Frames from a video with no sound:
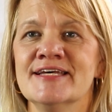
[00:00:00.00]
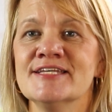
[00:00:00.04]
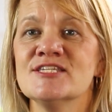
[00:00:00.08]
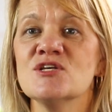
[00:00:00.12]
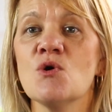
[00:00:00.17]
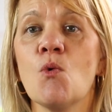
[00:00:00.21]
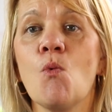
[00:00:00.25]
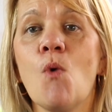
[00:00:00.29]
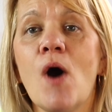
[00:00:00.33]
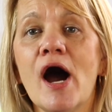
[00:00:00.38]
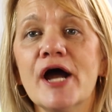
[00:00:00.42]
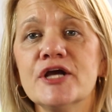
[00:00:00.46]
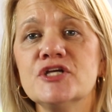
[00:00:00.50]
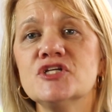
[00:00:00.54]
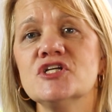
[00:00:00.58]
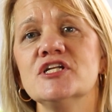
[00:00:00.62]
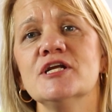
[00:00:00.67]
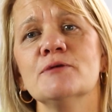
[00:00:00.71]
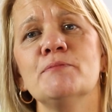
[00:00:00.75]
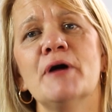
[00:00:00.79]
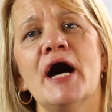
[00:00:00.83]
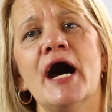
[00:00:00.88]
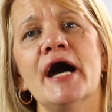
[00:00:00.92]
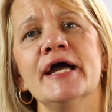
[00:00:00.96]
So why should
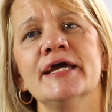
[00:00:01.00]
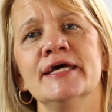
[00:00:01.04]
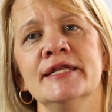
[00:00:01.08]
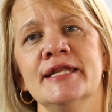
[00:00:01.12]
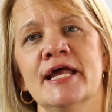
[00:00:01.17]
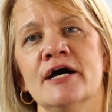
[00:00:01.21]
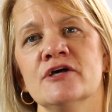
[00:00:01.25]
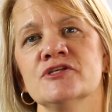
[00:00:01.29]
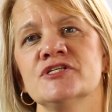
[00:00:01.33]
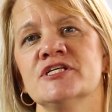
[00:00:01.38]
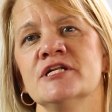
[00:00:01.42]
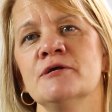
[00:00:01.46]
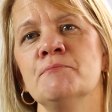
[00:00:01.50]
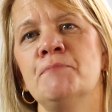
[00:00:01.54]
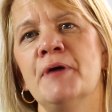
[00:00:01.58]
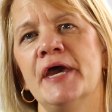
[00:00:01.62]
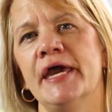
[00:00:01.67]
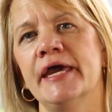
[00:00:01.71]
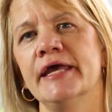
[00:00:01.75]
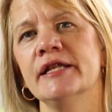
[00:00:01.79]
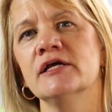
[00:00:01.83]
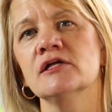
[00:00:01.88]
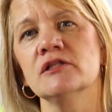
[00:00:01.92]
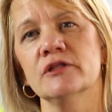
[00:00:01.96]
you buy a Nelson &
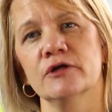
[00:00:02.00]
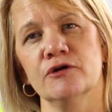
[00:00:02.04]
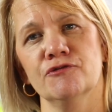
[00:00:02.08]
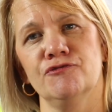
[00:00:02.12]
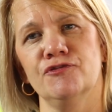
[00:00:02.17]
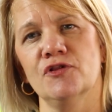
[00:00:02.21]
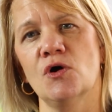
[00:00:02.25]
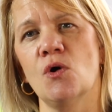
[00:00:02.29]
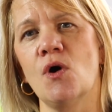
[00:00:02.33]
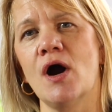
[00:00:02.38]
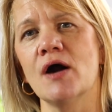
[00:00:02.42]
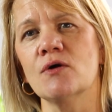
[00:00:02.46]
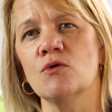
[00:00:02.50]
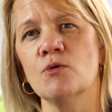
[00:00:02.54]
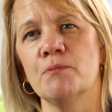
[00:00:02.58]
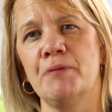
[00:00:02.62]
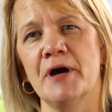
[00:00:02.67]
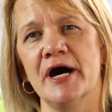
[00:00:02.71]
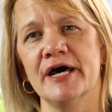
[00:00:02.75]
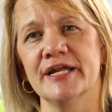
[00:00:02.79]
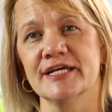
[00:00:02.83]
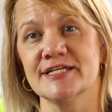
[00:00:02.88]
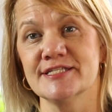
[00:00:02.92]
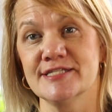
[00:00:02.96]
Clear Clearflow
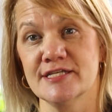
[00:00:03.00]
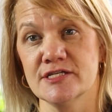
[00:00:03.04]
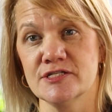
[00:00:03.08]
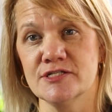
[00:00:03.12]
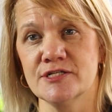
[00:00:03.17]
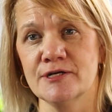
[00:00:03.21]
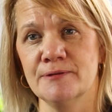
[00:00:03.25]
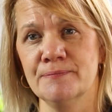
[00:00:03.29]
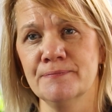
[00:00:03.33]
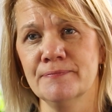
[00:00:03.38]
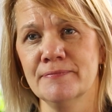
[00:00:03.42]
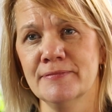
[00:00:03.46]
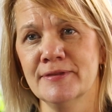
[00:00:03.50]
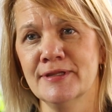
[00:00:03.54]
aquaponic system?